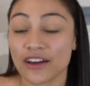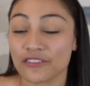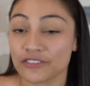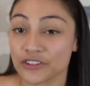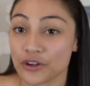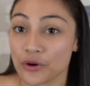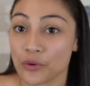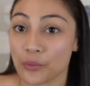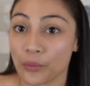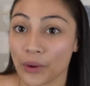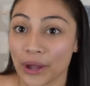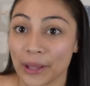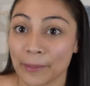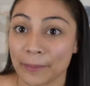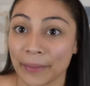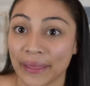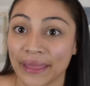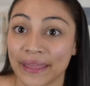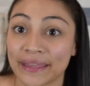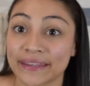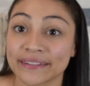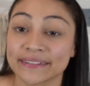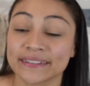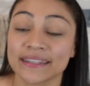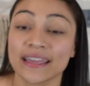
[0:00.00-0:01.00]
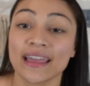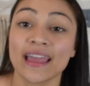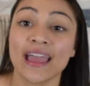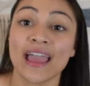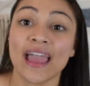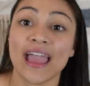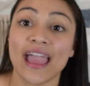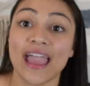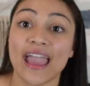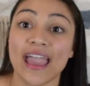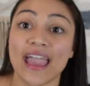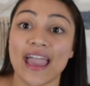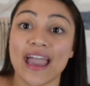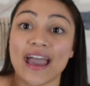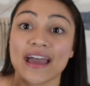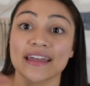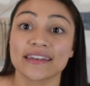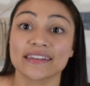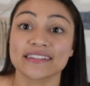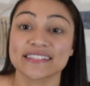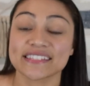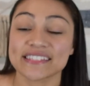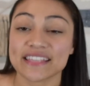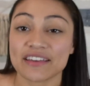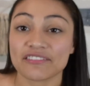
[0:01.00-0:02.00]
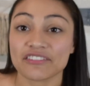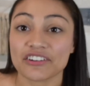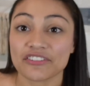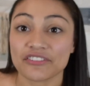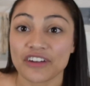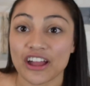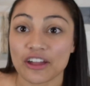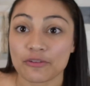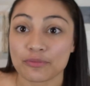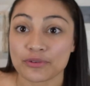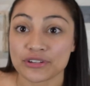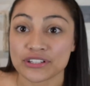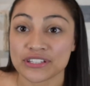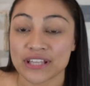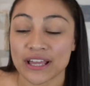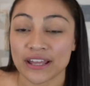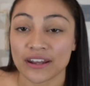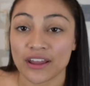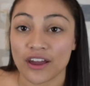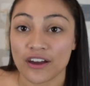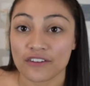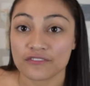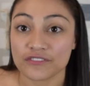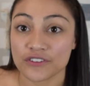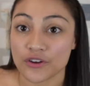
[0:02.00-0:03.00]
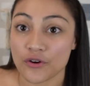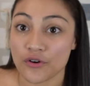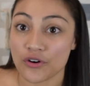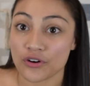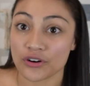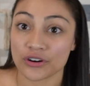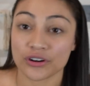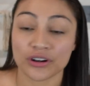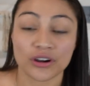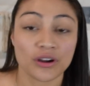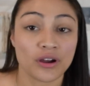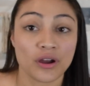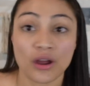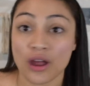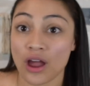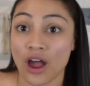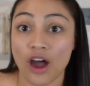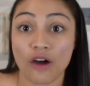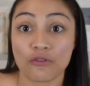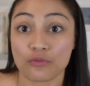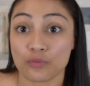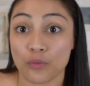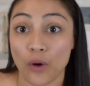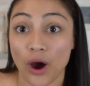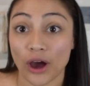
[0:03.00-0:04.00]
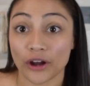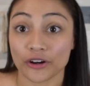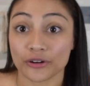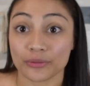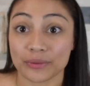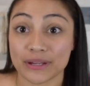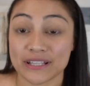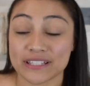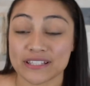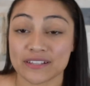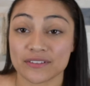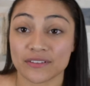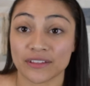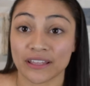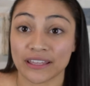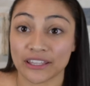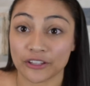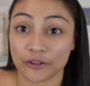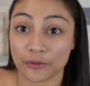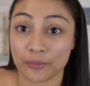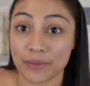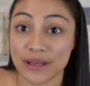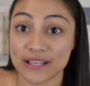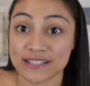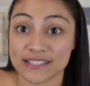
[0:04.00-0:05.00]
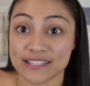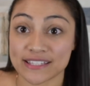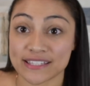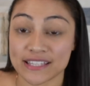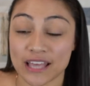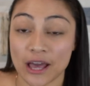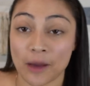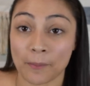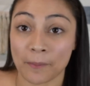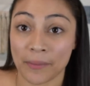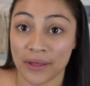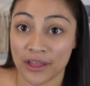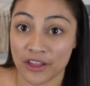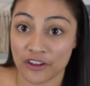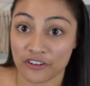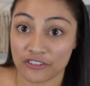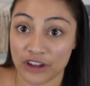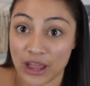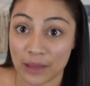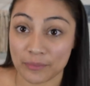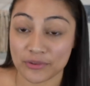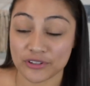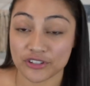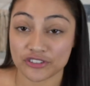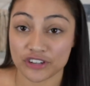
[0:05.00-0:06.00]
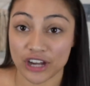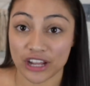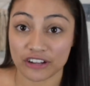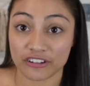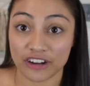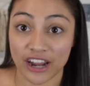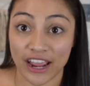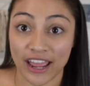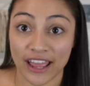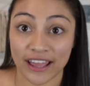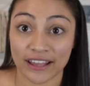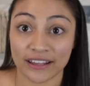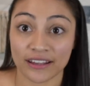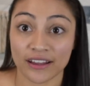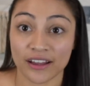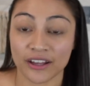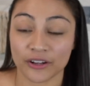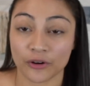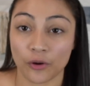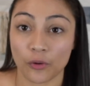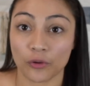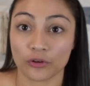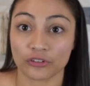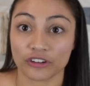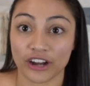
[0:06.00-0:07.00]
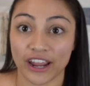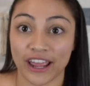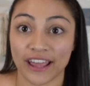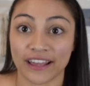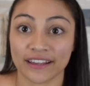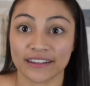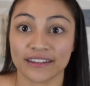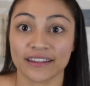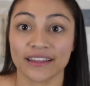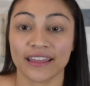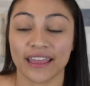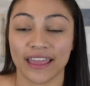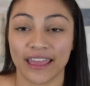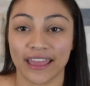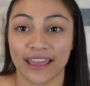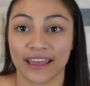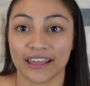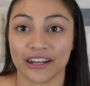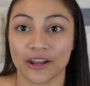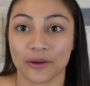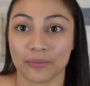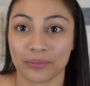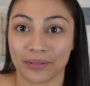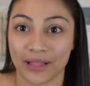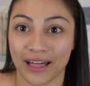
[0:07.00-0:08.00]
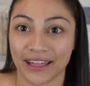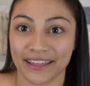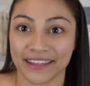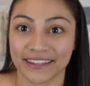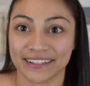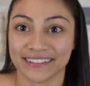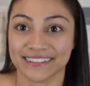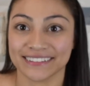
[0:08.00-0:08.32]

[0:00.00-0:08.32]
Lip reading: of your white paint and 75% of water, basically. You mix this up, grab a dry rag, an old rag, and apply it.